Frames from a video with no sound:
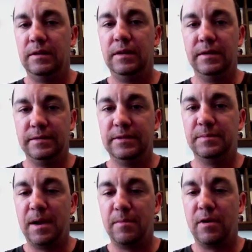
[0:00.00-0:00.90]
This is
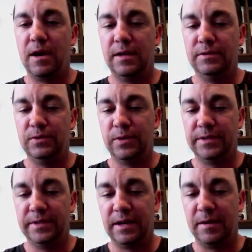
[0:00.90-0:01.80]
my pride and joy
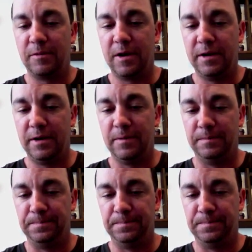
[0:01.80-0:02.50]
setup right here.